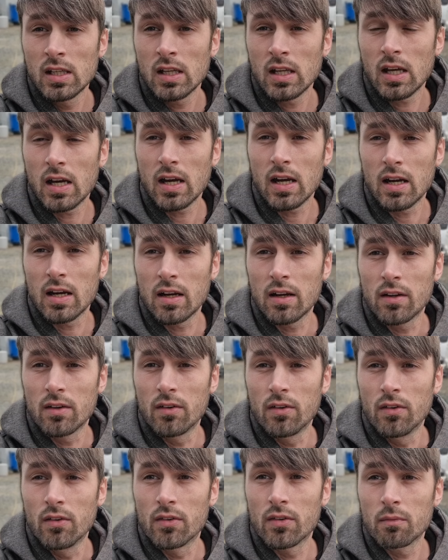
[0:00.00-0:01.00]

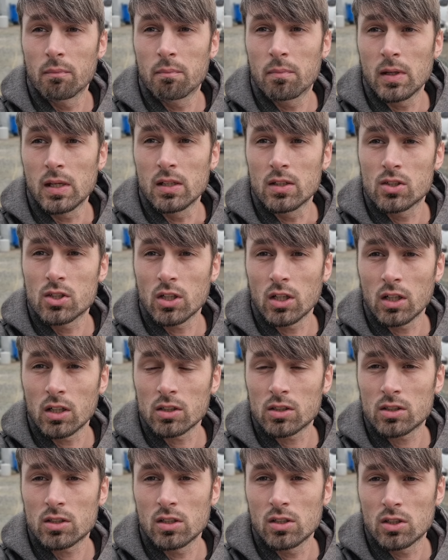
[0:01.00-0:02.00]
and been
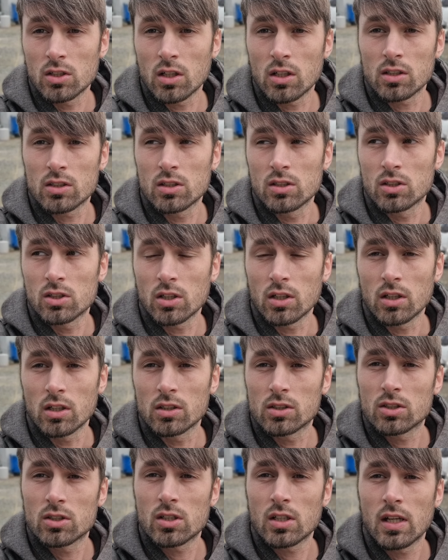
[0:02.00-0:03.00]
charged and charged and
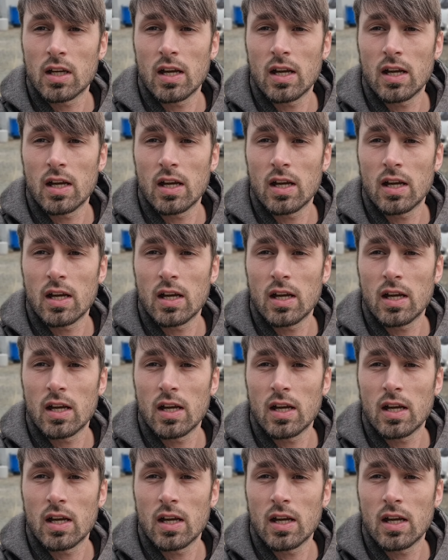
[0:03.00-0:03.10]
charged,